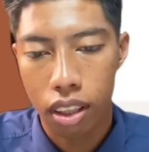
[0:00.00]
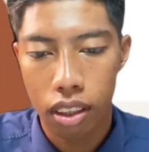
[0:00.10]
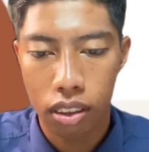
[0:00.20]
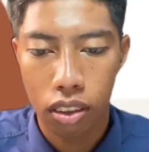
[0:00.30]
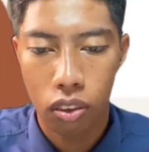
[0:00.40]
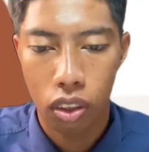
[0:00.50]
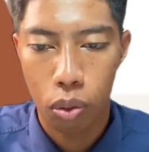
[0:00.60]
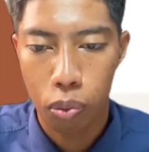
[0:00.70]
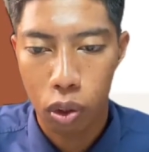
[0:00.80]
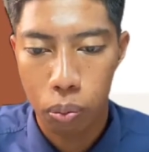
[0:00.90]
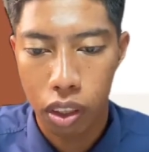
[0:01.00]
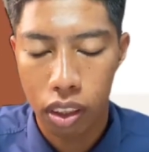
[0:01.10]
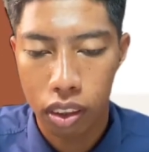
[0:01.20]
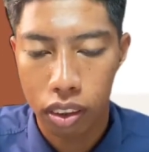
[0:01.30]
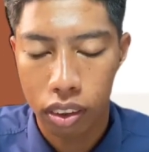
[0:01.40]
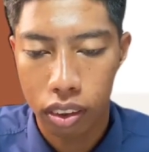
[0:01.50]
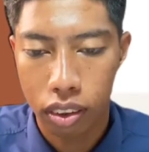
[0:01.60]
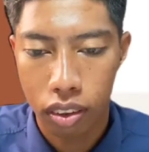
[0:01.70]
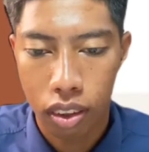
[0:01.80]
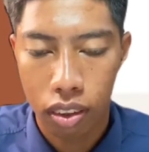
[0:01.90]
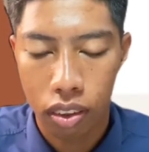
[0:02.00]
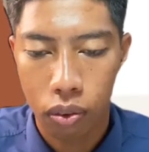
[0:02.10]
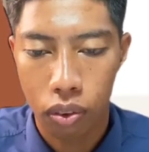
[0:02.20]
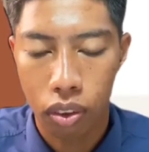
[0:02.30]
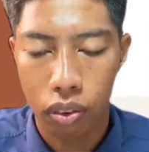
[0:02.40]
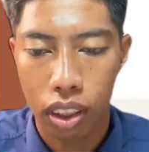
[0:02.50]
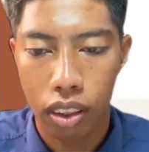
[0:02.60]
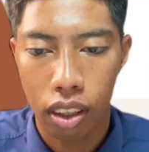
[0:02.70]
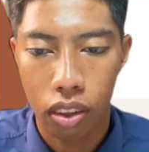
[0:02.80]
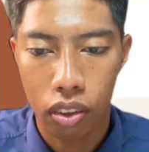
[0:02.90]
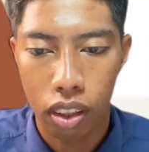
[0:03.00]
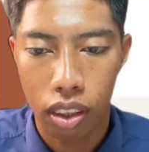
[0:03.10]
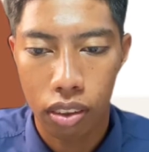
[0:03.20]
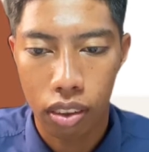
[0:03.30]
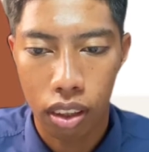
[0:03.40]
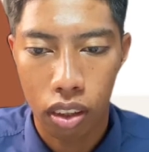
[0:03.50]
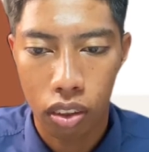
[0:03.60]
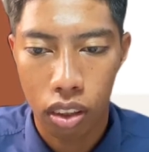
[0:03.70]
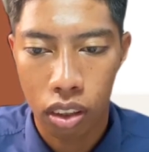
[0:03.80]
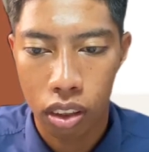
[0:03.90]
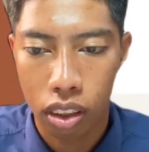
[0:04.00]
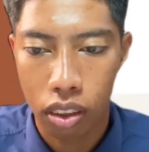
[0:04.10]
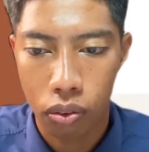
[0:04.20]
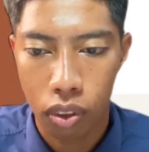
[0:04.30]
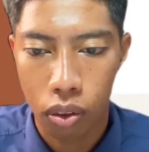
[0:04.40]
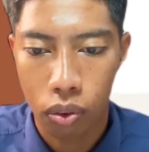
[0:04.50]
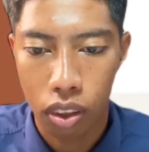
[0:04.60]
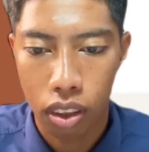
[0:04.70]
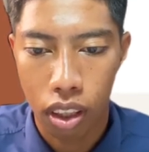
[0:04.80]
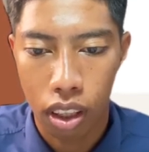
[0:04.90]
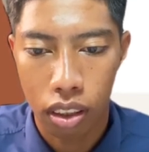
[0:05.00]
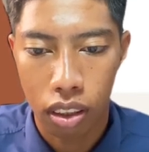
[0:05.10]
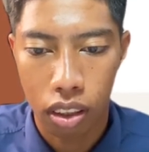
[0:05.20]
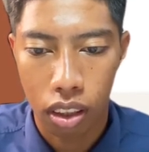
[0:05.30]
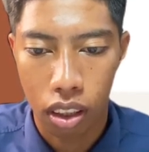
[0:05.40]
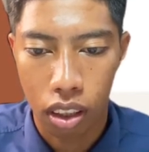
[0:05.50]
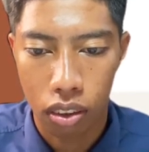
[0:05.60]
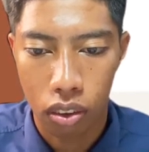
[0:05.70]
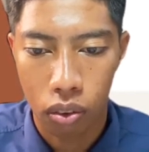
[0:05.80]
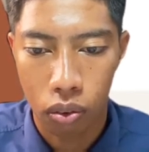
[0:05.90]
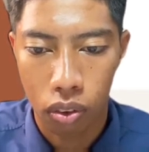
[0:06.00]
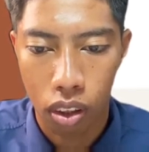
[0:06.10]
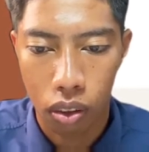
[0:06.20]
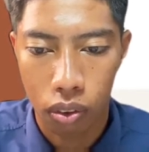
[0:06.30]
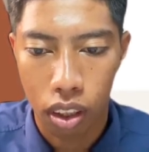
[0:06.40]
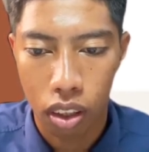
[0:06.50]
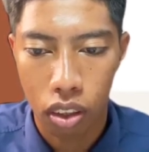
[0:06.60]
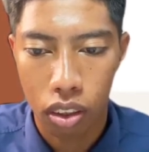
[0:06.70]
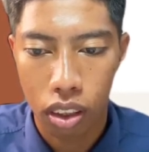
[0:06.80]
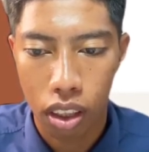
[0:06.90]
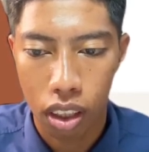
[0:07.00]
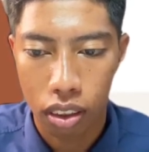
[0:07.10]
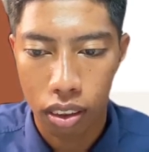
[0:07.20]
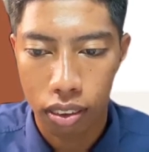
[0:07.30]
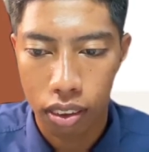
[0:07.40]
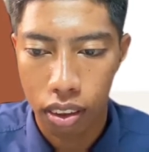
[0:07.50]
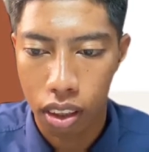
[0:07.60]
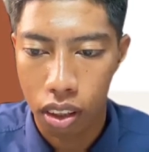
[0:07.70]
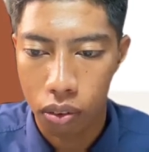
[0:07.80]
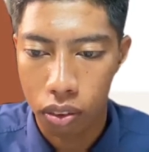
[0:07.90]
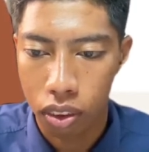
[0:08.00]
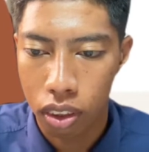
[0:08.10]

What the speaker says: next issue and problem service sector is regulatory framework and use of technology and research and